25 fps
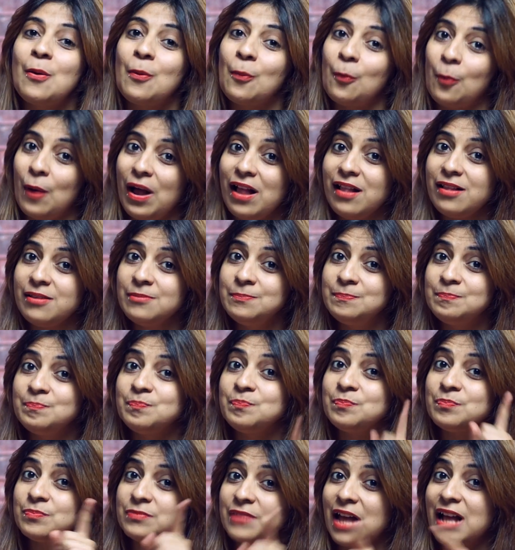Well,
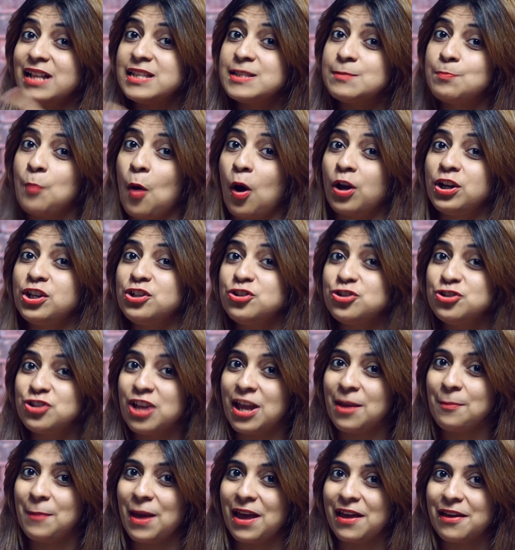that's body
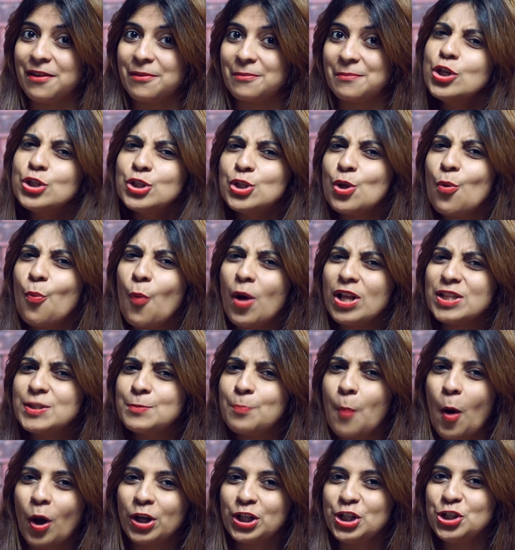shaming. So what's
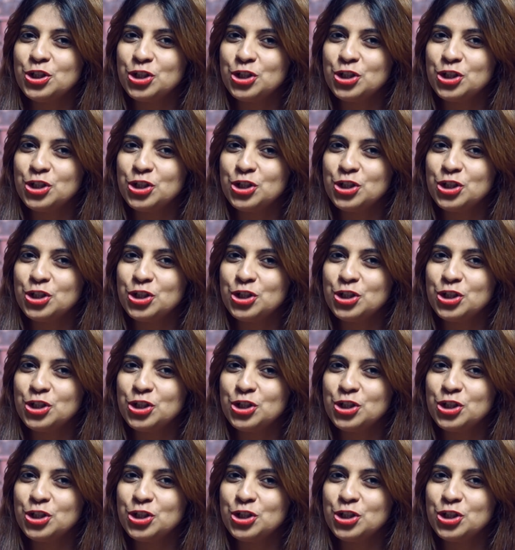body